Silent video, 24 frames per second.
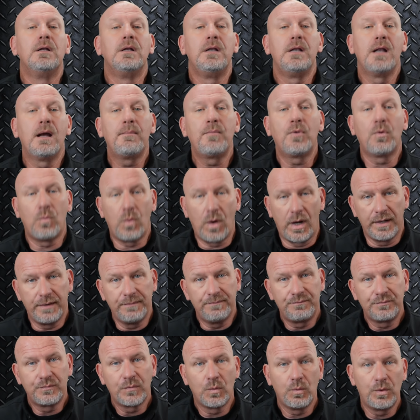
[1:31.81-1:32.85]
Number one,
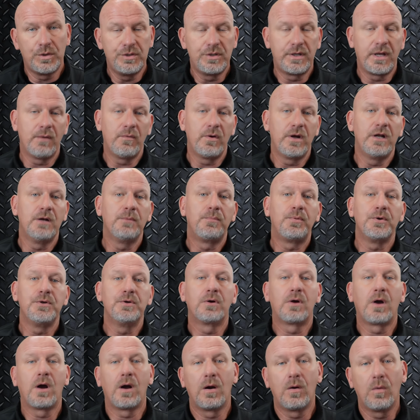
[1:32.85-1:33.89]
when you get ready to put
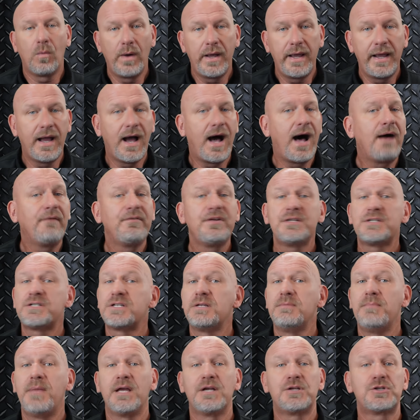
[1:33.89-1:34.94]
your car away,
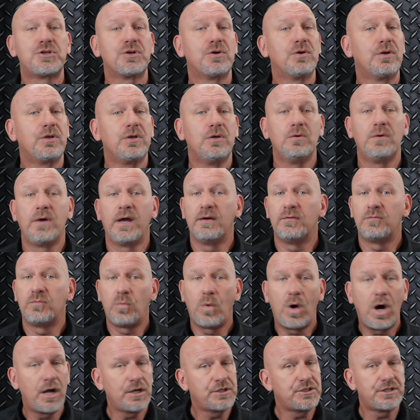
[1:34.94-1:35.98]
obviously make sure you have
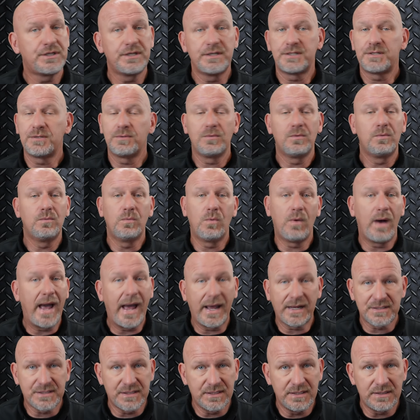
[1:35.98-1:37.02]
washed it,
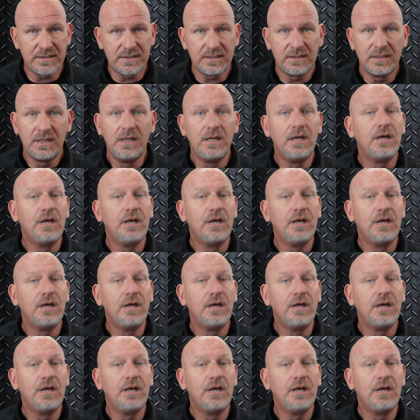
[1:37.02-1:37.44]
waxed it,